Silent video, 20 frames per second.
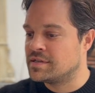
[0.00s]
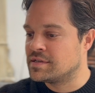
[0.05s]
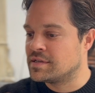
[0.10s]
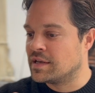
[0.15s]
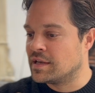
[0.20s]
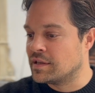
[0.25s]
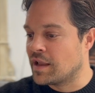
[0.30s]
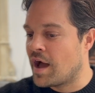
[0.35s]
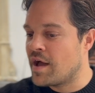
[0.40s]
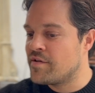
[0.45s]

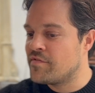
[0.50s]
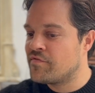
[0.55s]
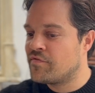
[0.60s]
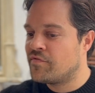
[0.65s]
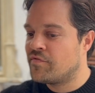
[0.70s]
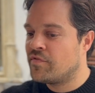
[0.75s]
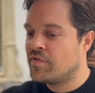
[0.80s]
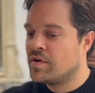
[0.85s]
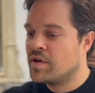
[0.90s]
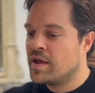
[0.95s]

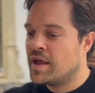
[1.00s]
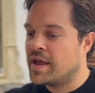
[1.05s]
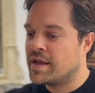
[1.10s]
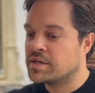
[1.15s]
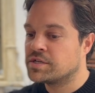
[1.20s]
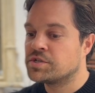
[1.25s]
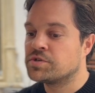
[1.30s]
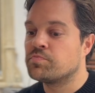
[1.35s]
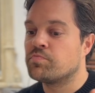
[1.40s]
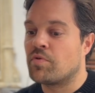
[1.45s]
life
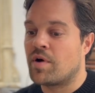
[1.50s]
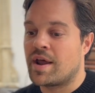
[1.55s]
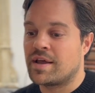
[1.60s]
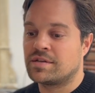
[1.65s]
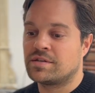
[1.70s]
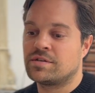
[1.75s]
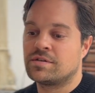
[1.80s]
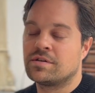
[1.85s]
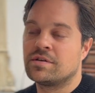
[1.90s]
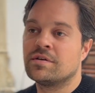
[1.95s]

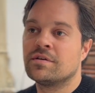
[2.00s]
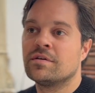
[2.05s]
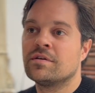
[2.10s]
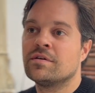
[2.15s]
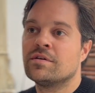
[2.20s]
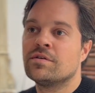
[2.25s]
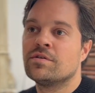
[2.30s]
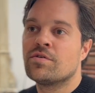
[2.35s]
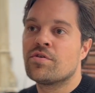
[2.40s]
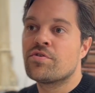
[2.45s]
expressed
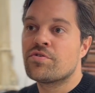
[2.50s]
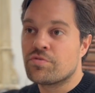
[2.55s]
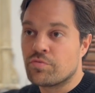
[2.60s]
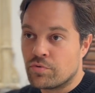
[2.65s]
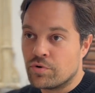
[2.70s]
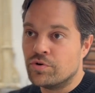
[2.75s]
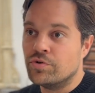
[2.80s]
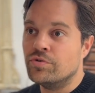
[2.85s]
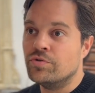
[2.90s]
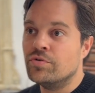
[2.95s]

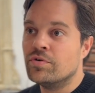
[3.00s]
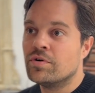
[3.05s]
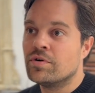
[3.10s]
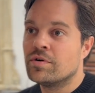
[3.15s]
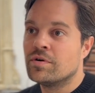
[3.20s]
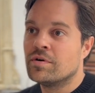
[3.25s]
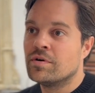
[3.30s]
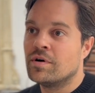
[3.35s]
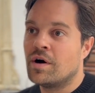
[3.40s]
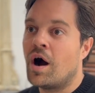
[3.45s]
through
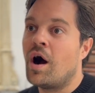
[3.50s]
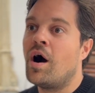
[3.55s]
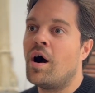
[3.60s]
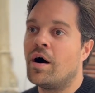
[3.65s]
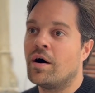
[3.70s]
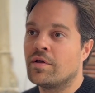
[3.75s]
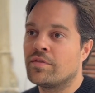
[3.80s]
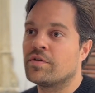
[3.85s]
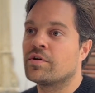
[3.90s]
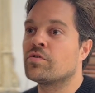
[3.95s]

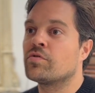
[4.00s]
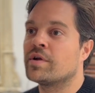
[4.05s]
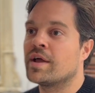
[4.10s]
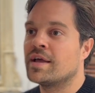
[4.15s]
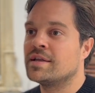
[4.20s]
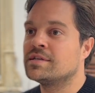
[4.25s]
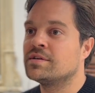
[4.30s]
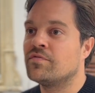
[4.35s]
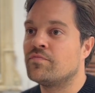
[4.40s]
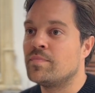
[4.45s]
art, the
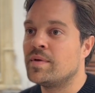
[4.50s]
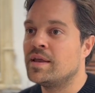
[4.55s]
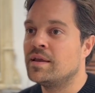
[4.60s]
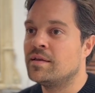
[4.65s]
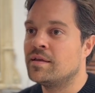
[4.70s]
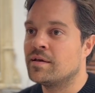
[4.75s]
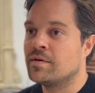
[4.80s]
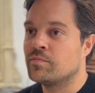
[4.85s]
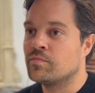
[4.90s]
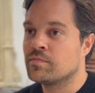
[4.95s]
creative
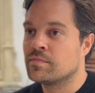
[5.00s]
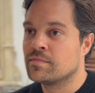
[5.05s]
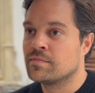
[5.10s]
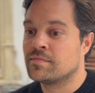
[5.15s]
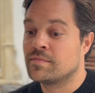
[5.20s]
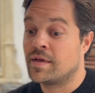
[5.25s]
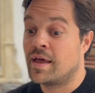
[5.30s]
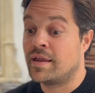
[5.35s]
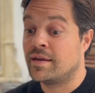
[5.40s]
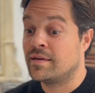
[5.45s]
medium.
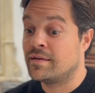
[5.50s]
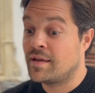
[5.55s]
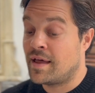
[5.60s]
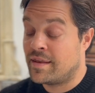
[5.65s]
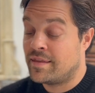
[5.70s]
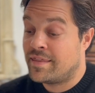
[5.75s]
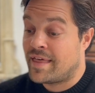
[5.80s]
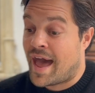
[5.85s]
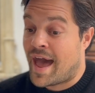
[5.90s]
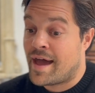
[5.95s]

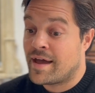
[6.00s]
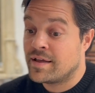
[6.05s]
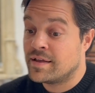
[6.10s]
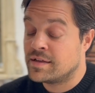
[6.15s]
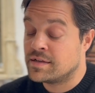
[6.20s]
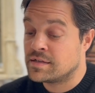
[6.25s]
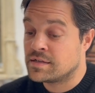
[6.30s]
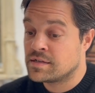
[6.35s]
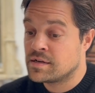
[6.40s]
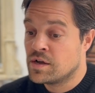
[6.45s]
And that
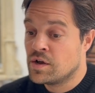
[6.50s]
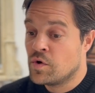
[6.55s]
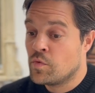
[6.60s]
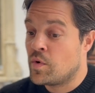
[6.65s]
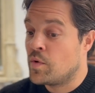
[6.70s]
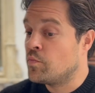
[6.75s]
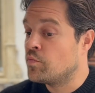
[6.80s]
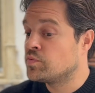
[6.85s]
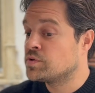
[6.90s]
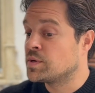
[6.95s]
is
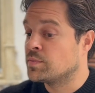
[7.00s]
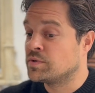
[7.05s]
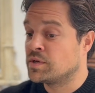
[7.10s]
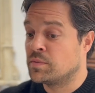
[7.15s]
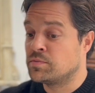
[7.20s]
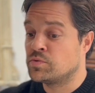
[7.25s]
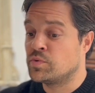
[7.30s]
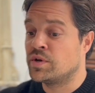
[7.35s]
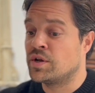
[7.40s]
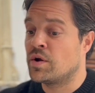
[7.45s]
when
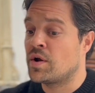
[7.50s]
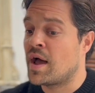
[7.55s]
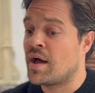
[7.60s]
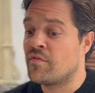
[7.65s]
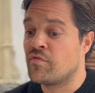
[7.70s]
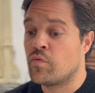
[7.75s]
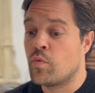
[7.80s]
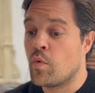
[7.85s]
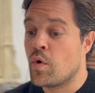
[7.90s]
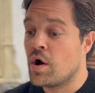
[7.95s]
sometimes we don't have
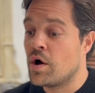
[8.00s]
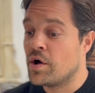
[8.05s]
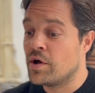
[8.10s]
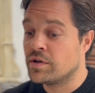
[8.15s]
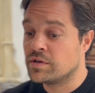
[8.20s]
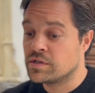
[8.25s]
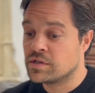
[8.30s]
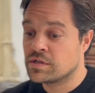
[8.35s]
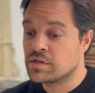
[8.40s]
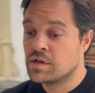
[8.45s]

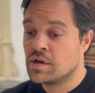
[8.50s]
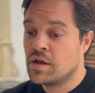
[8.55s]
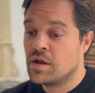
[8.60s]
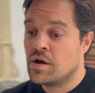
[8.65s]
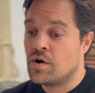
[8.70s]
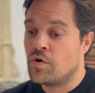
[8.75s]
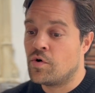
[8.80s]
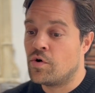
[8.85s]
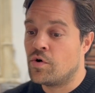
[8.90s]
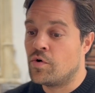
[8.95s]
words,
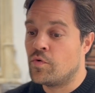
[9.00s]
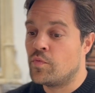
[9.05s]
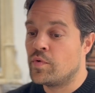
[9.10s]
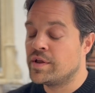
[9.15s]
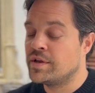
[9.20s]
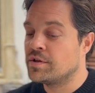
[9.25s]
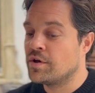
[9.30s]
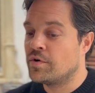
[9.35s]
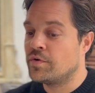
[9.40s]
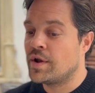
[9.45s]
or we
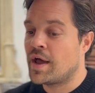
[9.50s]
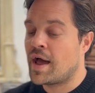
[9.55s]
don't